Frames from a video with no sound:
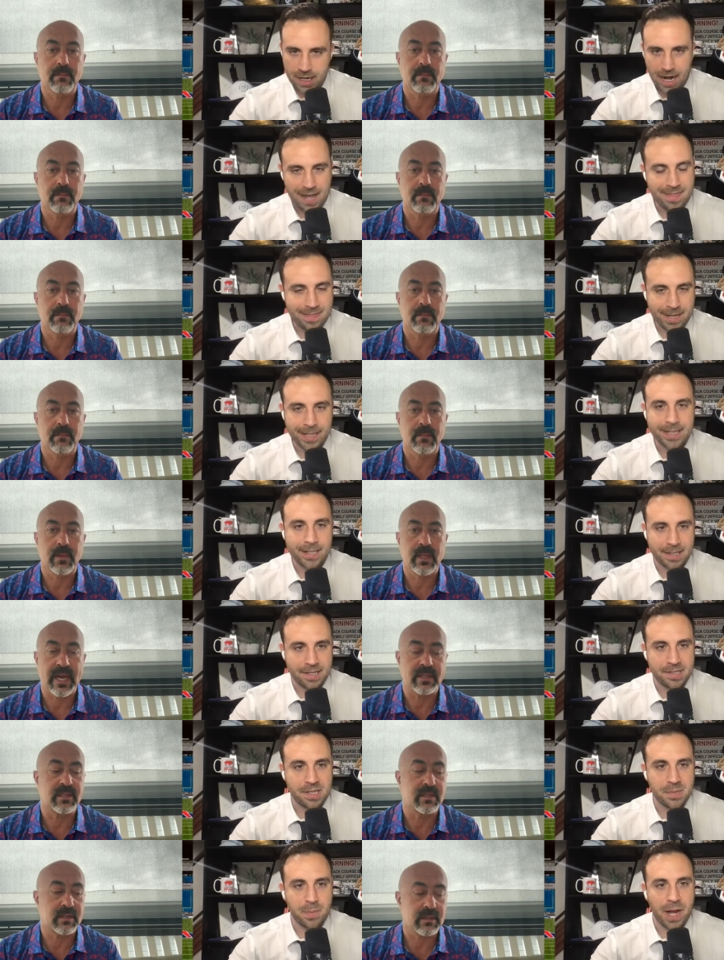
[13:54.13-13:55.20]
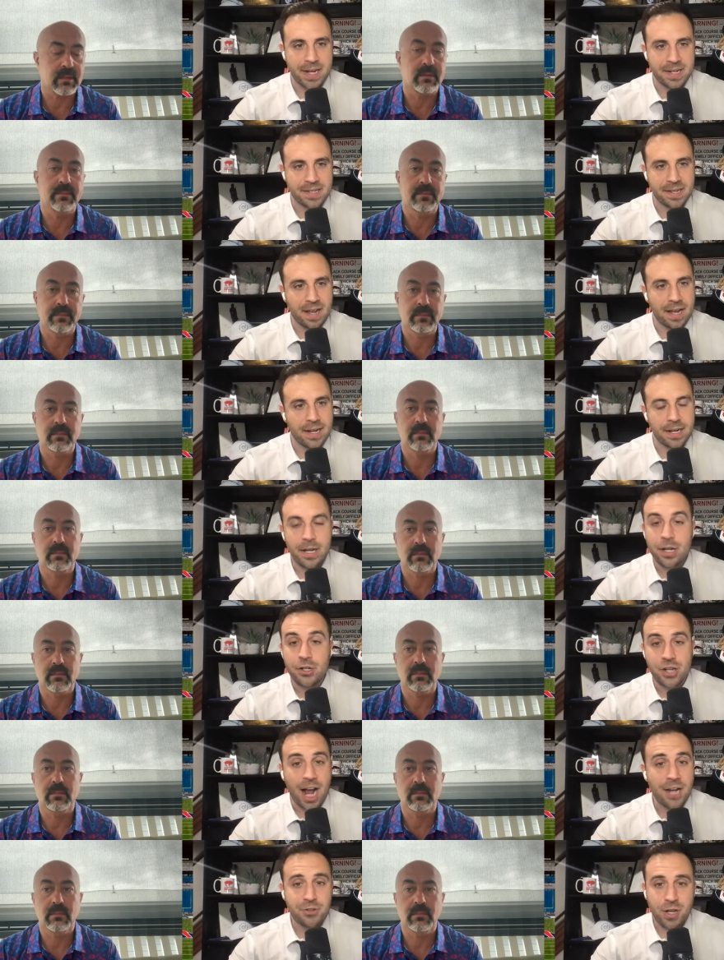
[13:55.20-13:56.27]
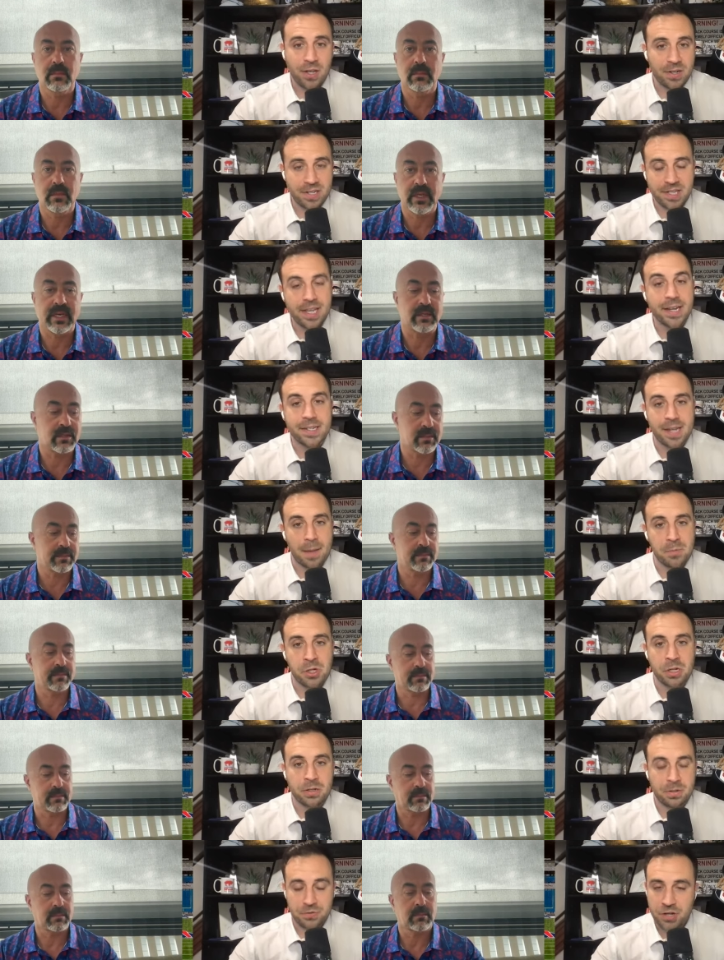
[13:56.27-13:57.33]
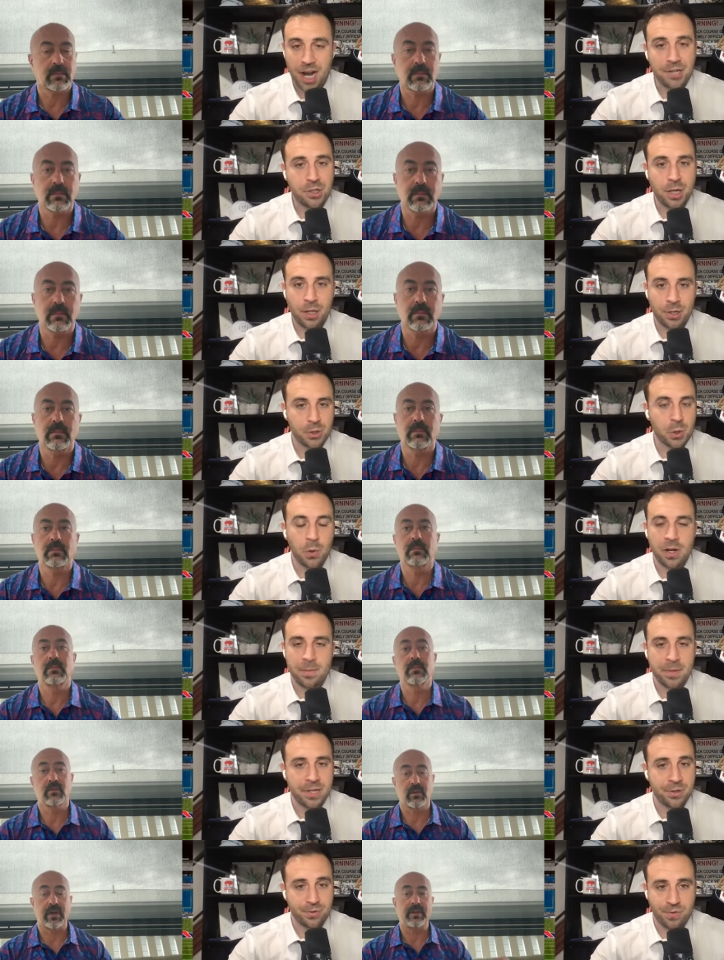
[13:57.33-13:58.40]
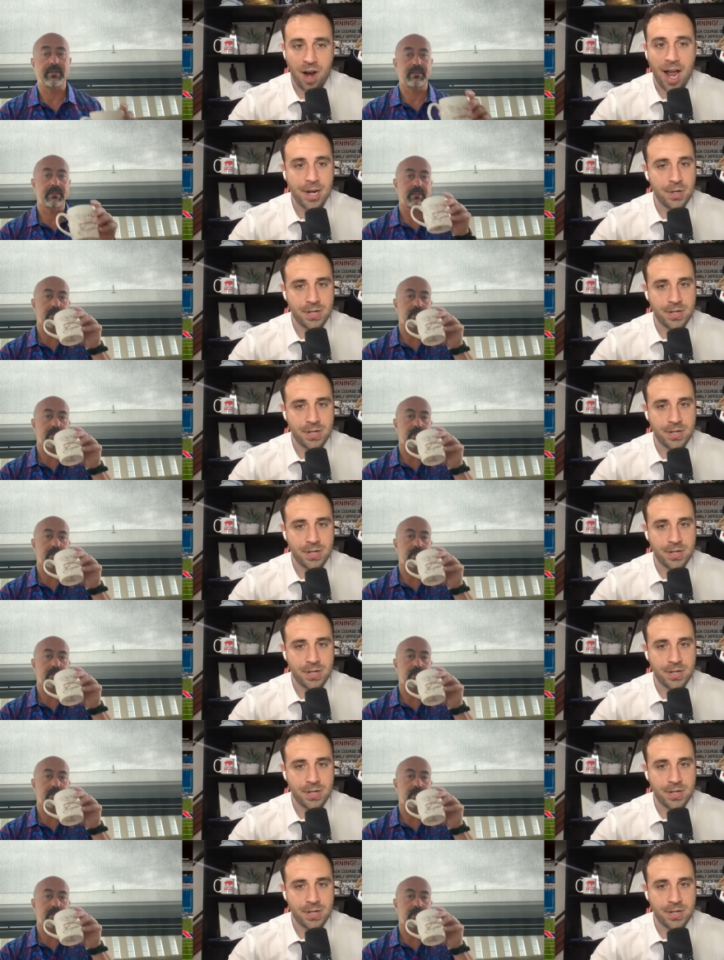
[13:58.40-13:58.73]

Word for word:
Speaker 1: And I think that this yeah. is by design. Josh Allen is the exception. Josh Allen is going to be your ride